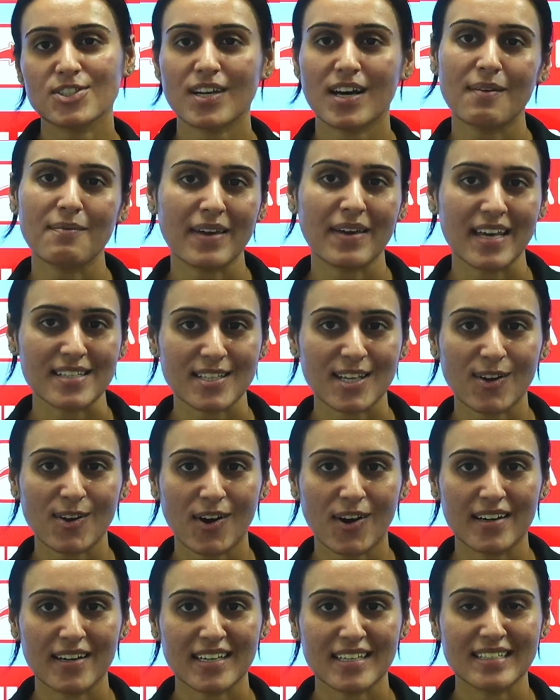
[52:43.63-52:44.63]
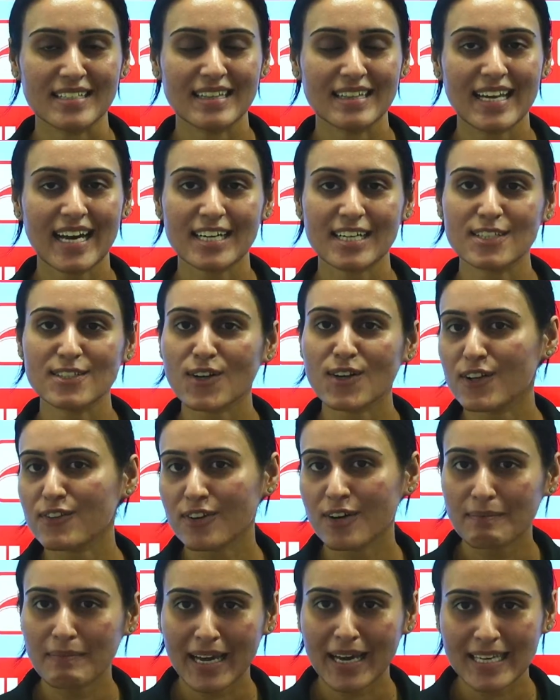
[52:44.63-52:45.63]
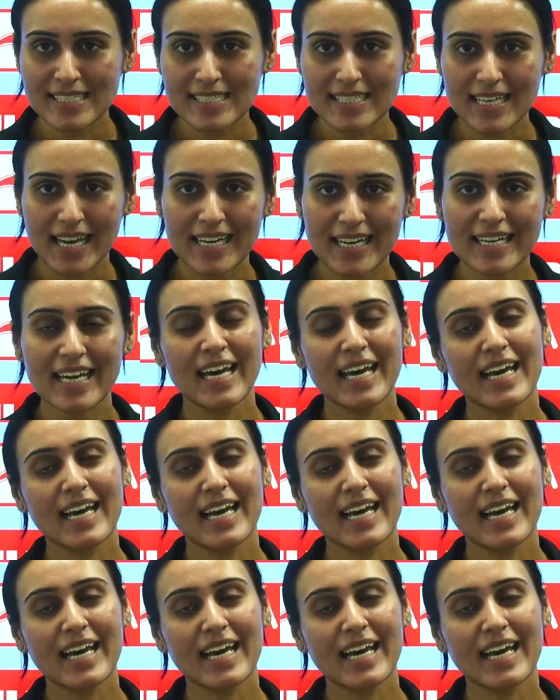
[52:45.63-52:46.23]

amazing content. That is all from my side.